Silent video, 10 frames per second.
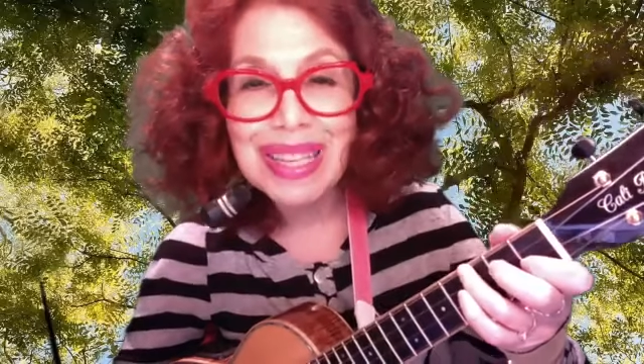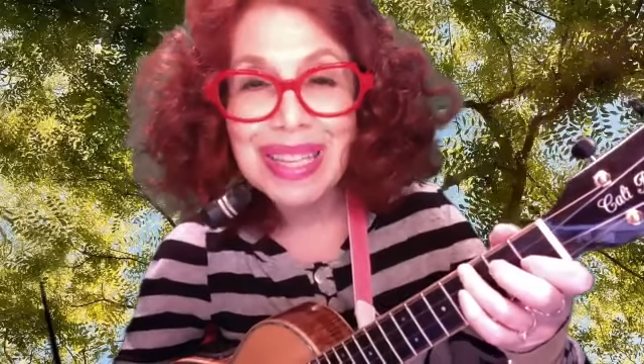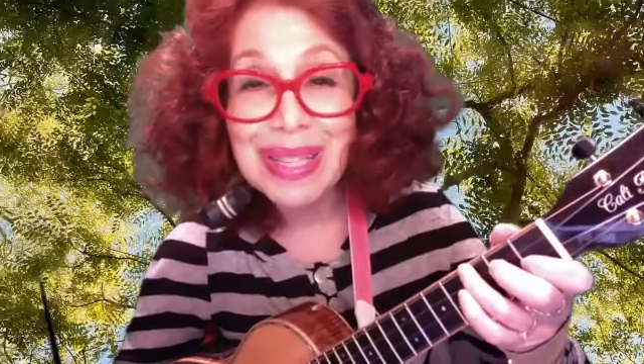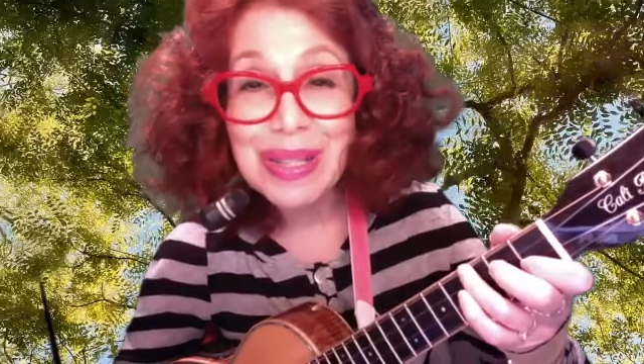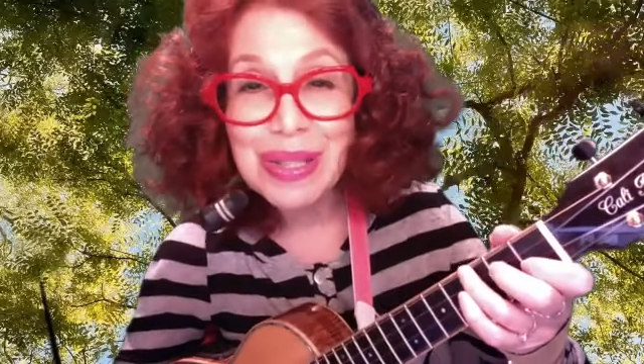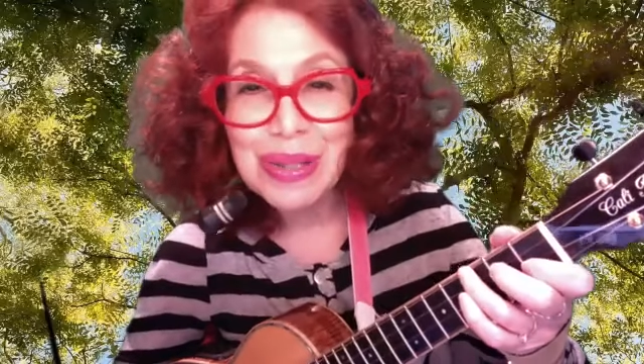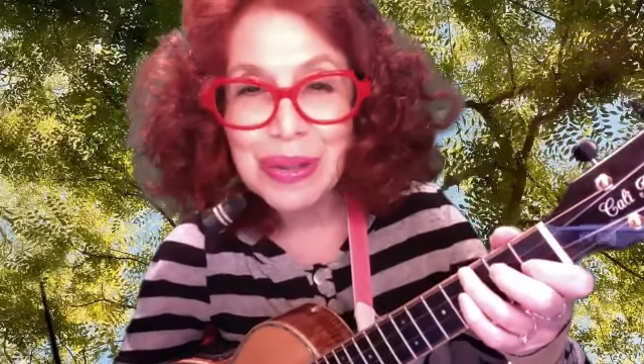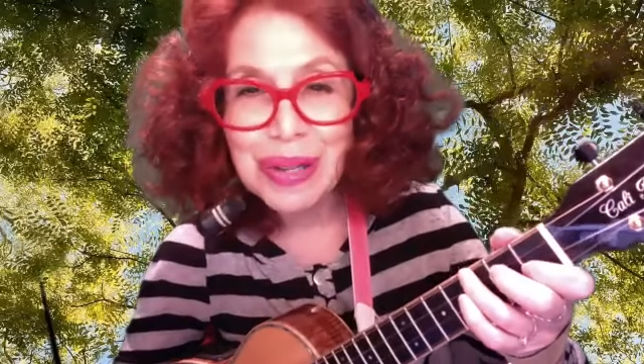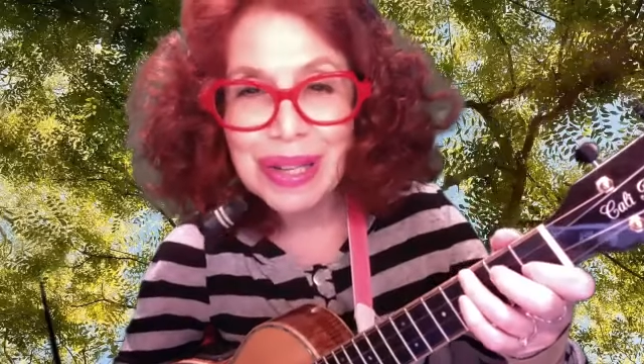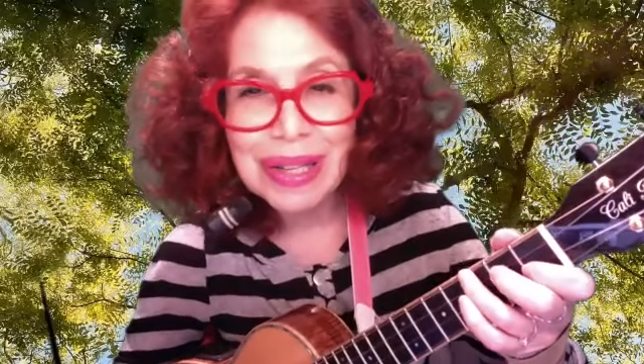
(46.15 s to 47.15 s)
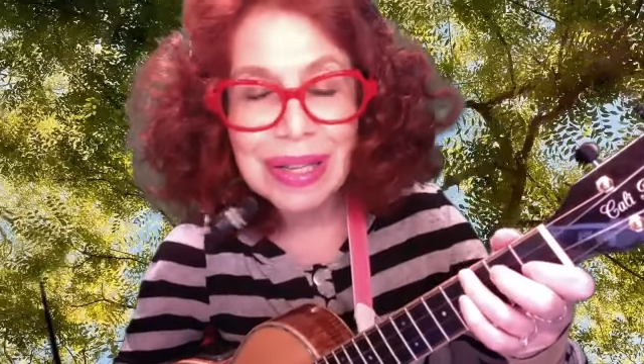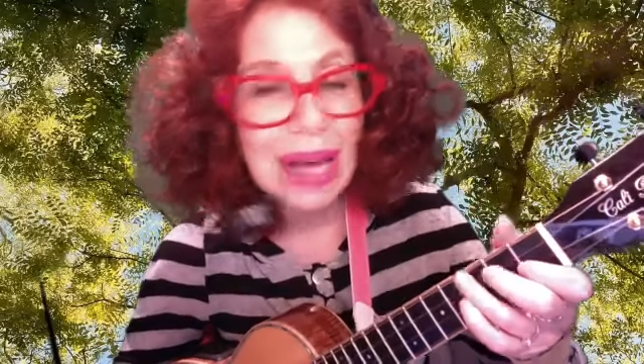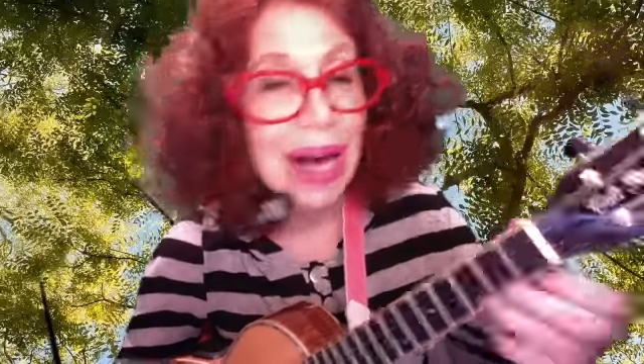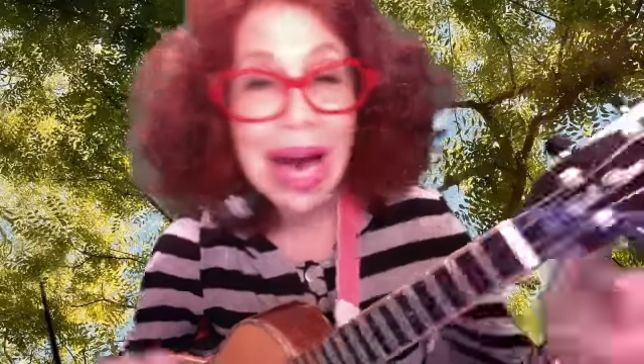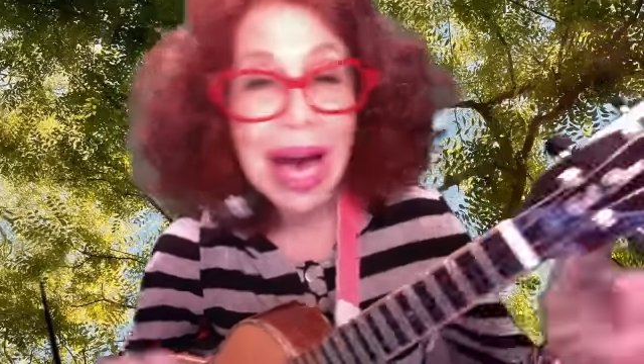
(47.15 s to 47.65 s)
E string,
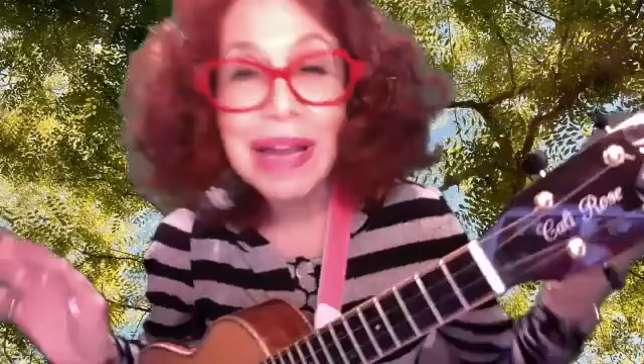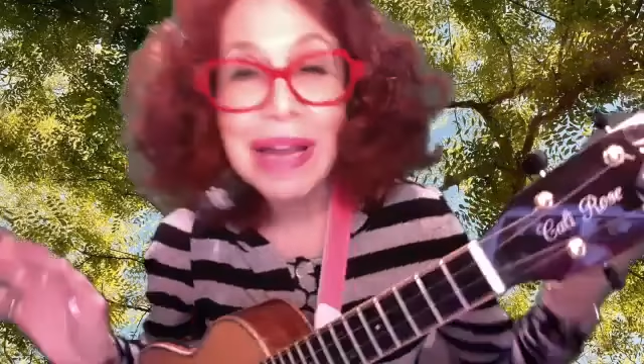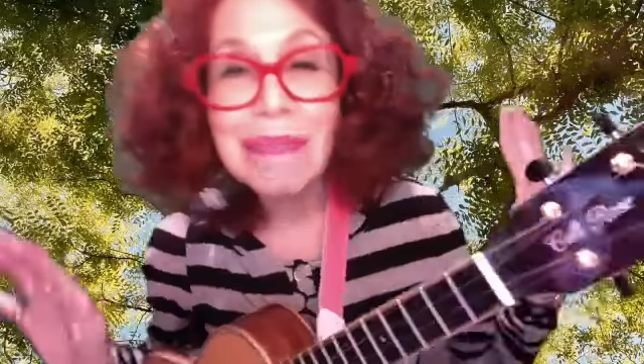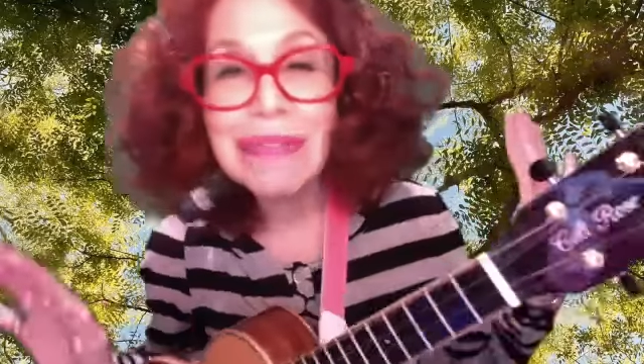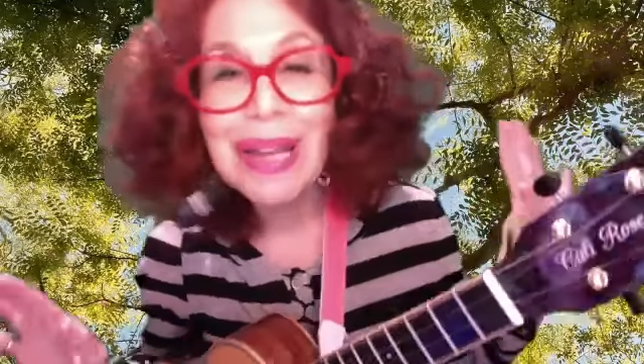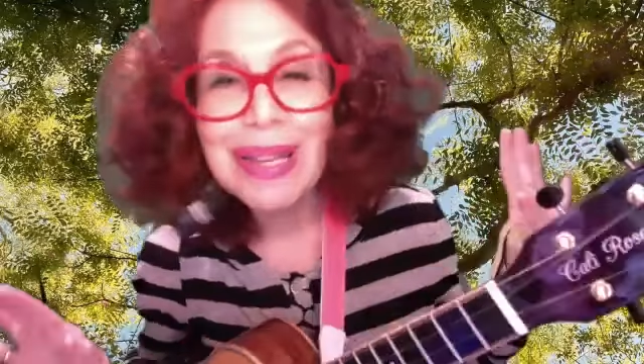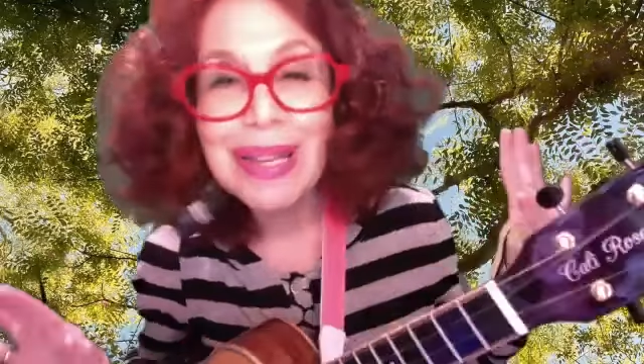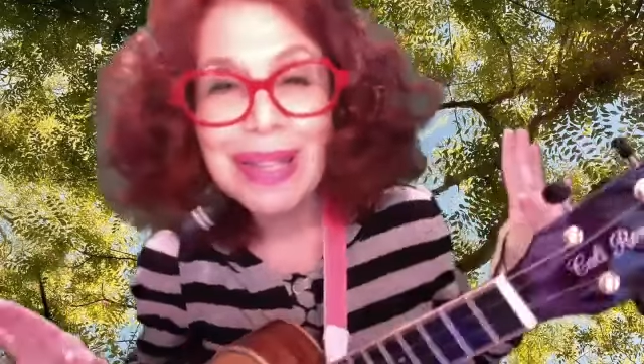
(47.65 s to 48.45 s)
I'm not playing